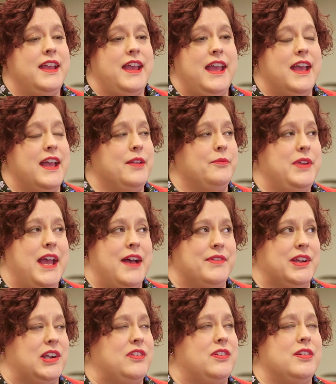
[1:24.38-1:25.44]
And we have
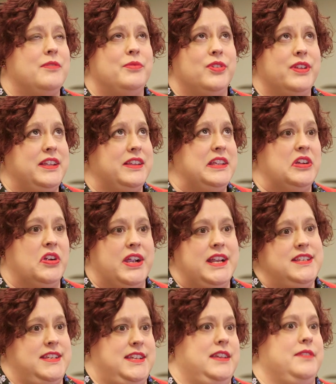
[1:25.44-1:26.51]
a completely
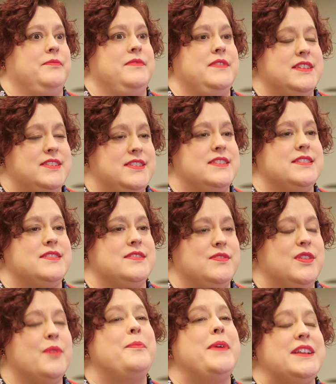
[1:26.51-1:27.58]
great team. This is
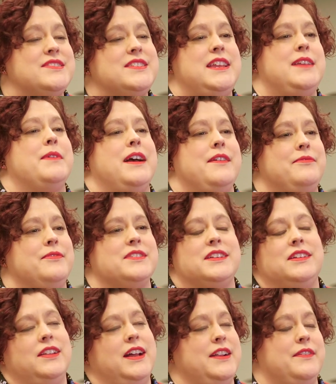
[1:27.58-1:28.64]
the best team. I've worked
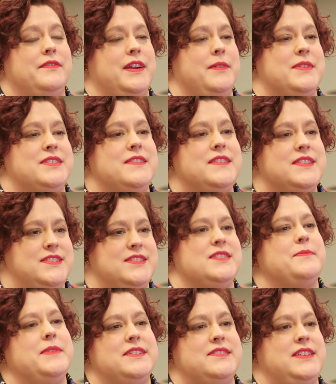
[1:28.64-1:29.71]
in a lot of environments. This is
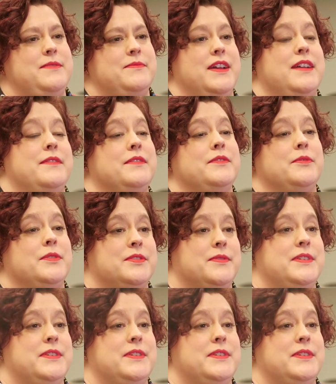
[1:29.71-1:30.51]
the best team that I've ever worked